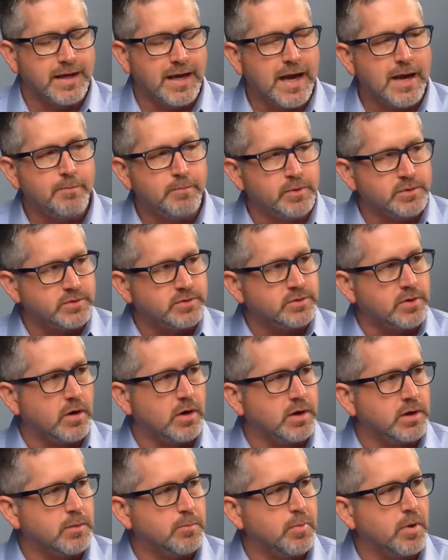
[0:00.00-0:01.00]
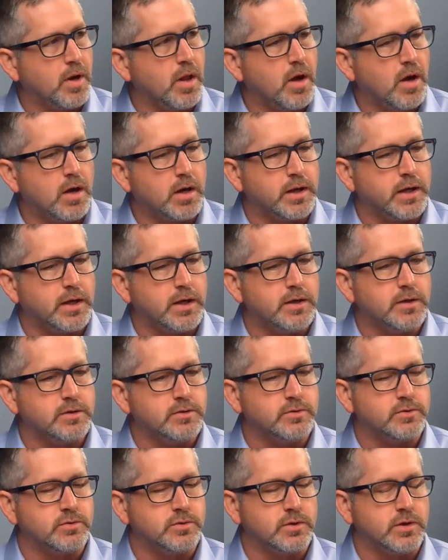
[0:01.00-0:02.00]
gap it's starting to plug
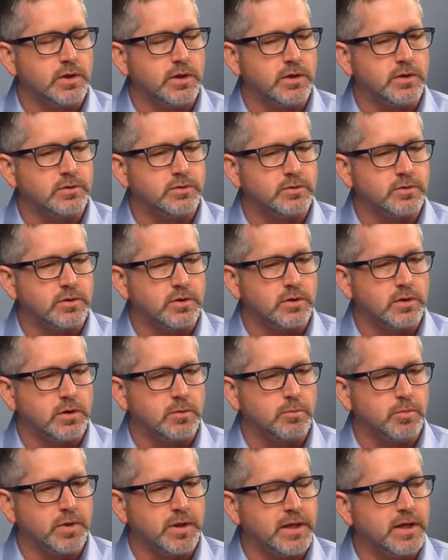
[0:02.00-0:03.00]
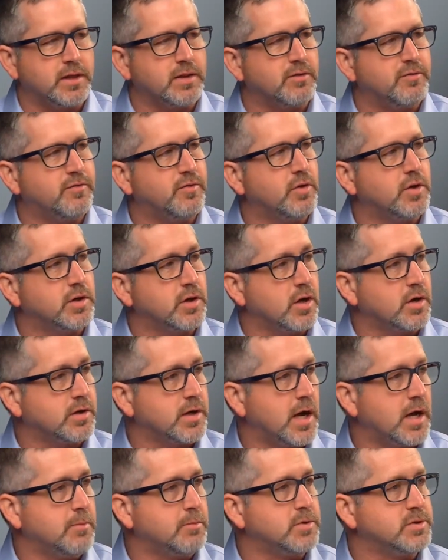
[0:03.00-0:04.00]
is completing the fully
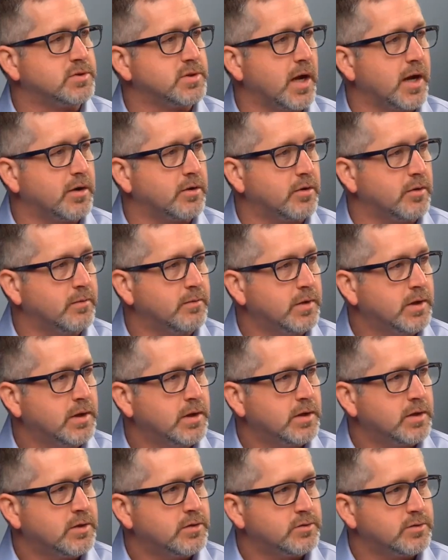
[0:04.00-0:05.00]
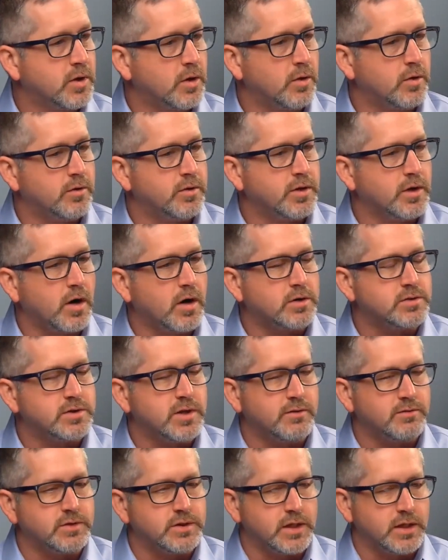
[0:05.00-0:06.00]
autonomous cycle. So the
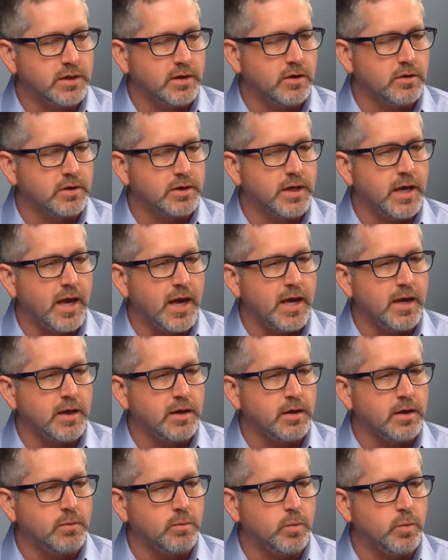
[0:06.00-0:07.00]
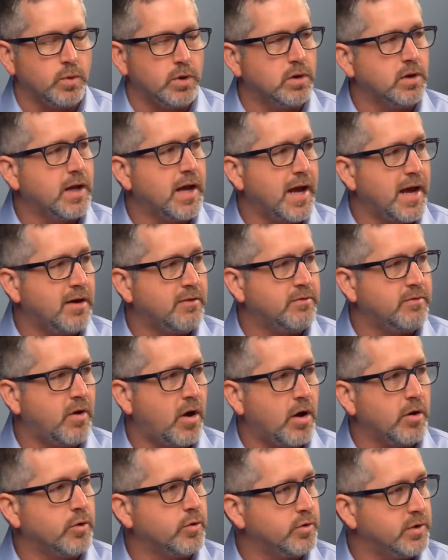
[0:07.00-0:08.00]
R1700K will have
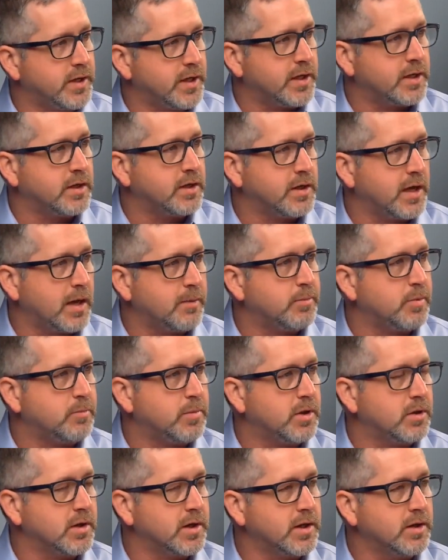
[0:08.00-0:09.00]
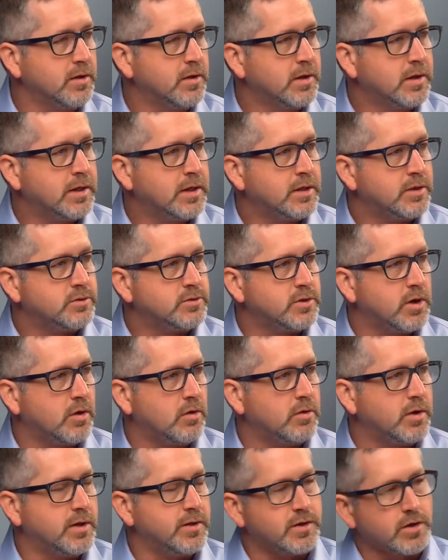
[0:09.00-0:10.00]
auto dig capability.
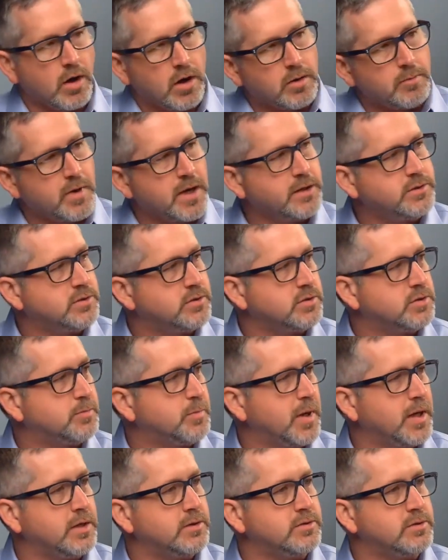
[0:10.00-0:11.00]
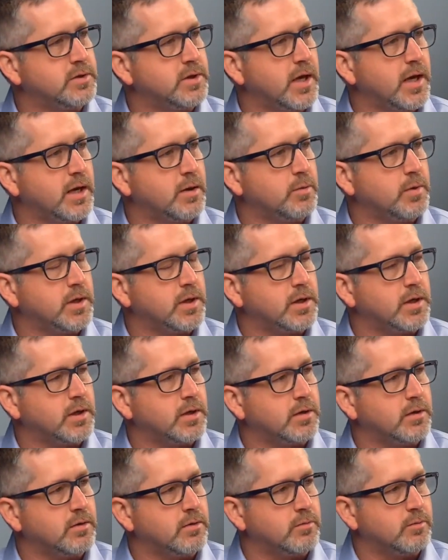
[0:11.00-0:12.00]
So in the automation space today, we
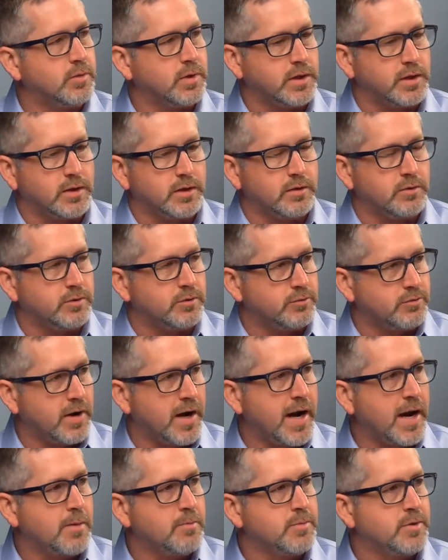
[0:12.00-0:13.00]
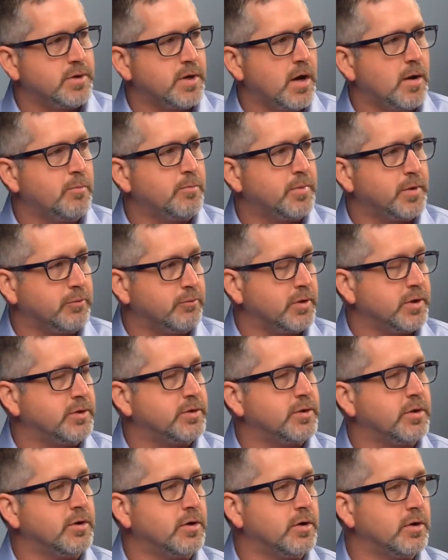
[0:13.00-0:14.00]
can tram, dump, and
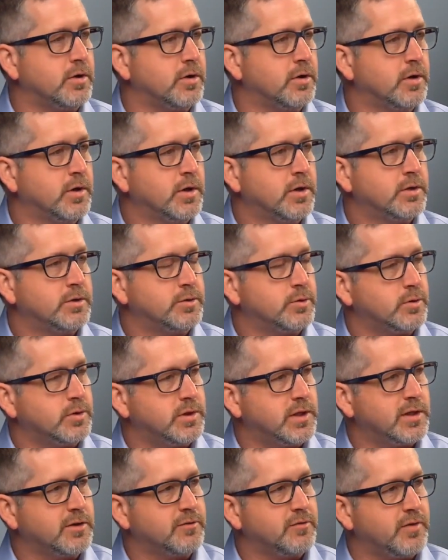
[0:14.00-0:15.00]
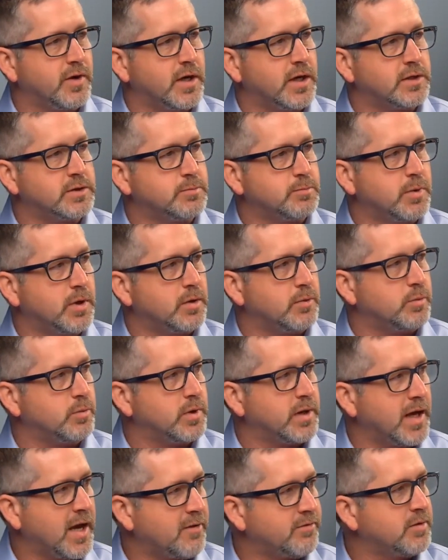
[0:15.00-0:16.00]
return to a dig face, but
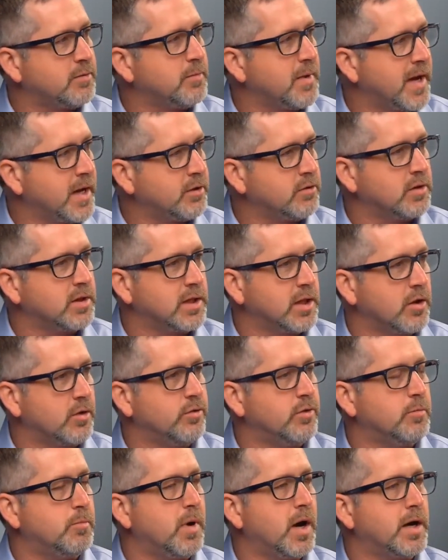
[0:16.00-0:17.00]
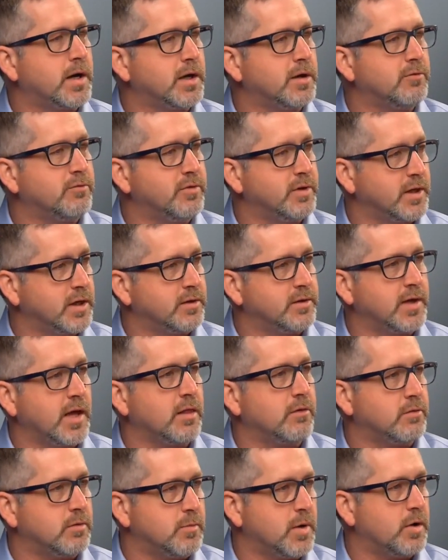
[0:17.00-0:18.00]
we have to manually load the bucket via
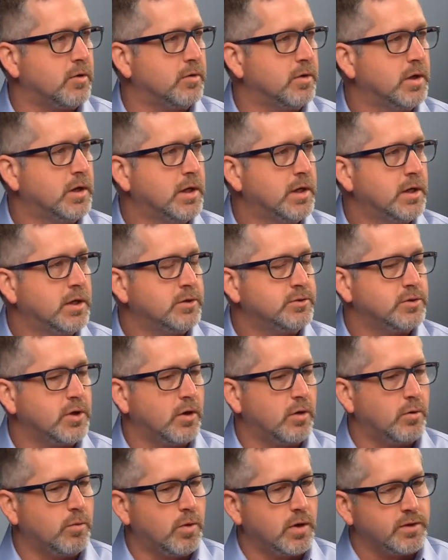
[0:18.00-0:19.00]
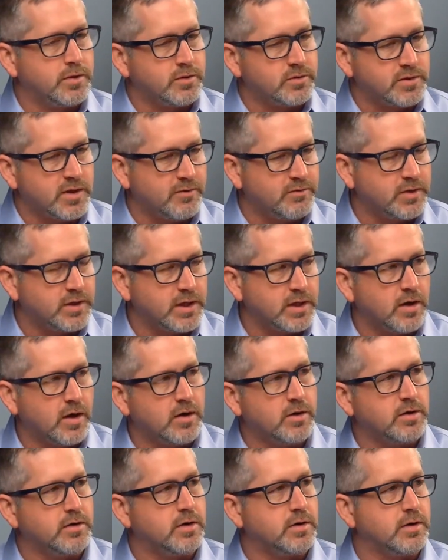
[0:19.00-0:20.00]
teleremote. So what the
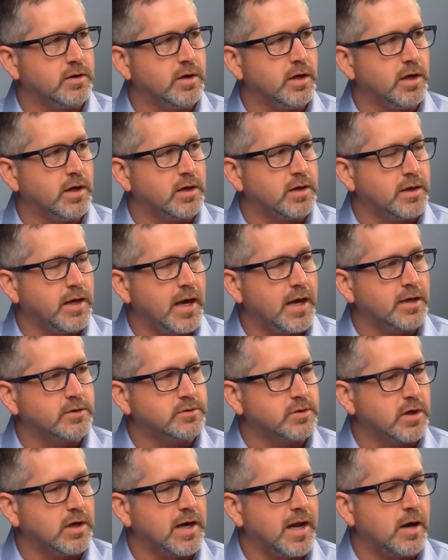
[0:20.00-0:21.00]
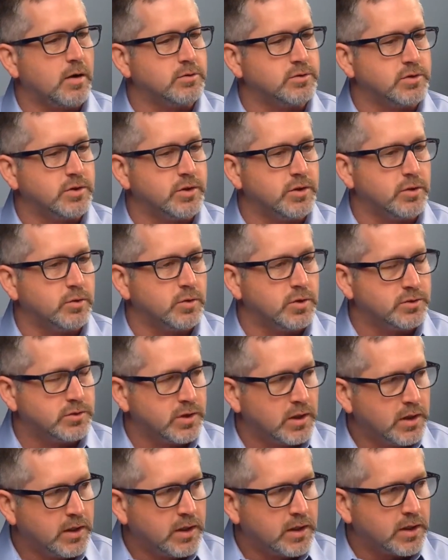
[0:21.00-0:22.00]
1700K is going to allow us to do
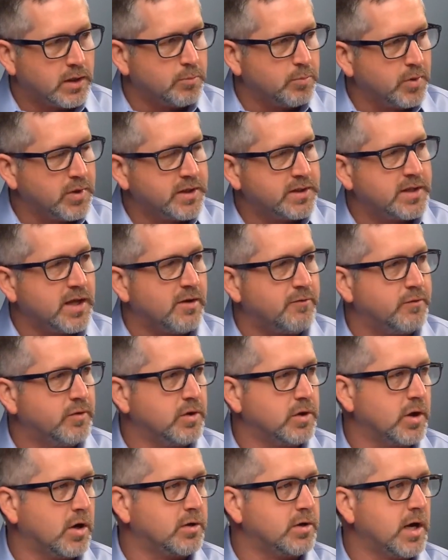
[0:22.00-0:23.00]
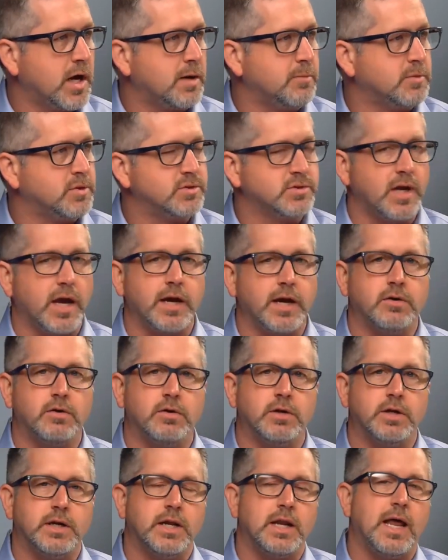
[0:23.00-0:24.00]
is complete that fully autonomous
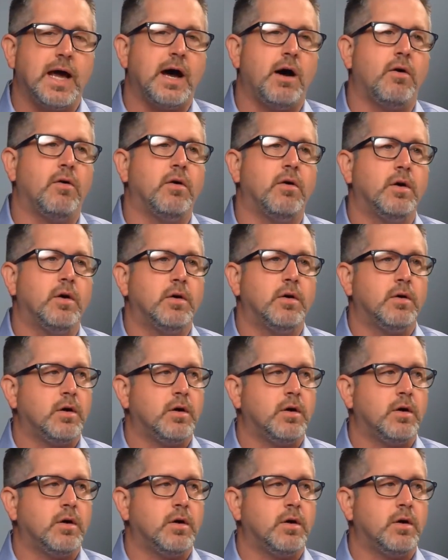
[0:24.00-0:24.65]
cycle and allow